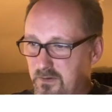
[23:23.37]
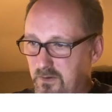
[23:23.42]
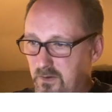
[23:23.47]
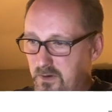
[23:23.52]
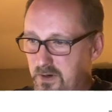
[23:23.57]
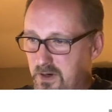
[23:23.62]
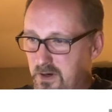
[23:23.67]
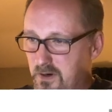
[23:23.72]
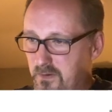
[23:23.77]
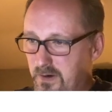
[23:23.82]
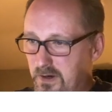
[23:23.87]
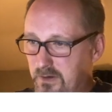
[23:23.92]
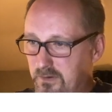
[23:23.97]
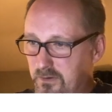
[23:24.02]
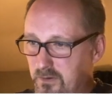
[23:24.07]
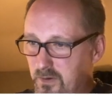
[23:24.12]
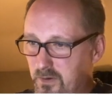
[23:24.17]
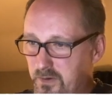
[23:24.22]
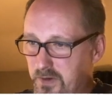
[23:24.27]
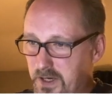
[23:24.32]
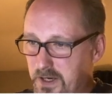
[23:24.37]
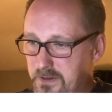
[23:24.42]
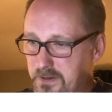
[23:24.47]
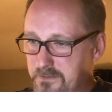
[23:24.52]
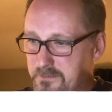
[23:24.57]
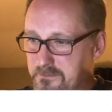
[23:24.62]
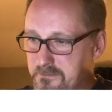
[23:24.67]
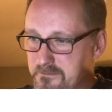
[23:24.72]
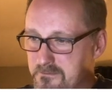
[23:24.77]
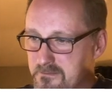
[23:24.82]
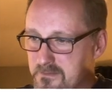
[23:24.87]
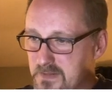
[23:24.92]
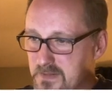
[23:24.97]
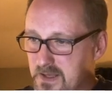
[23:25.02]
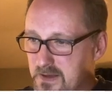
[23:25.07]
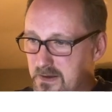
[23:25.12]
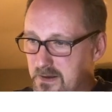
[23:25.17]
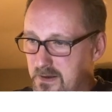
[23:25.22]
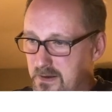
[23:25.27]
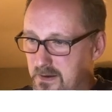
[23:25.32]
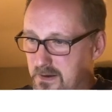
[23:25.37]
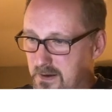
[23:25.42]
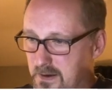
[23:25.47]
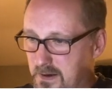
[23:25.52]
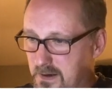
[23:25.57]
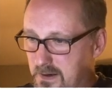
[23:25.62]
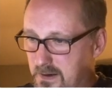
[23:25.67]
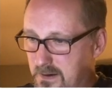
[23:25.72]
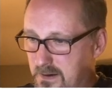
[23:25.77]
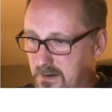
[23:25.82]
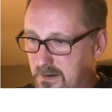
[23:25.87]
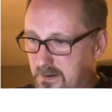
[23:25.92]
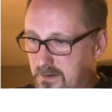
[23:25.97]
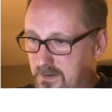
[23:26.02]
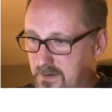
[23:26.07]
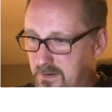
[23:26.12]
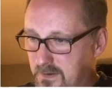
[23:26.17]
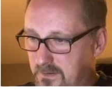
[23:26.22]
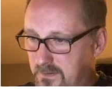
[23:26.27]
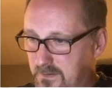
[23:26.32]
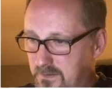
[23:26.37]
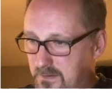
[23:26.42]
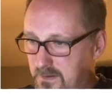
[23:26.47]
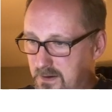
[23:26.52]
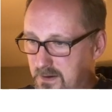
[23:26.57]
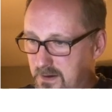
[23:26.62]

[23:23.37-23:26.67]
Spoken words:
So here, if I scroll down, this